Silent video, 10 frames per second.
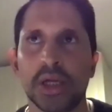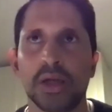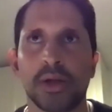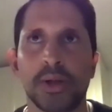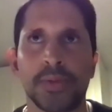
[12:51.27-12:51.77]

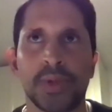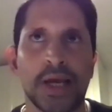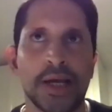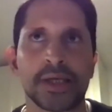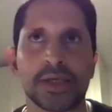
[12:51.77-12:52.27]

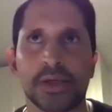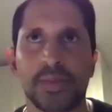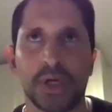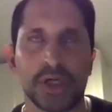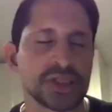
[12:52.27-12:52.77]
Like
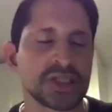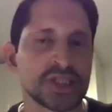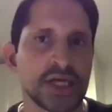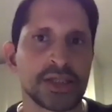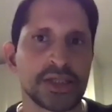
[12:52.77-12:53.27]
Pasha
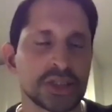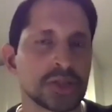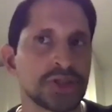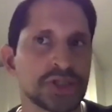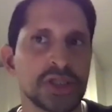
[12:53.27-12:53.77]
said, he's an
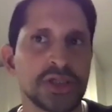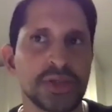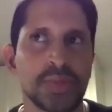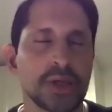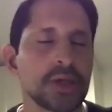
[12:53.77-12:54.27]
utility
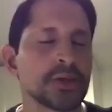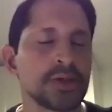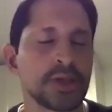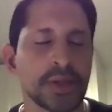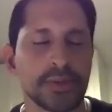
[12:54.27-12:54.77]
player. He
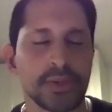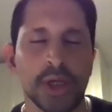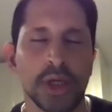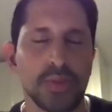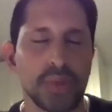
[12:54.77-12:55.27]
can
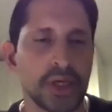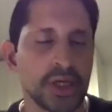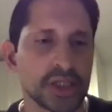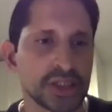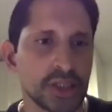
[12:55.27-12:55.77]
play
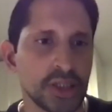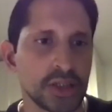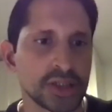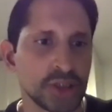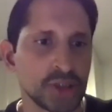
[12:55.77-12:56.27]
as a
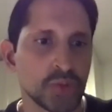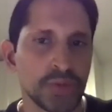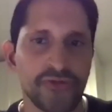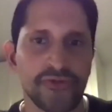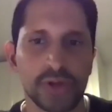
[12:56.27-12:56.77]
central
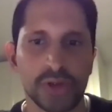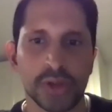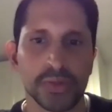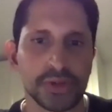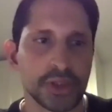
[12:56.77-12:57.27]
midfielder,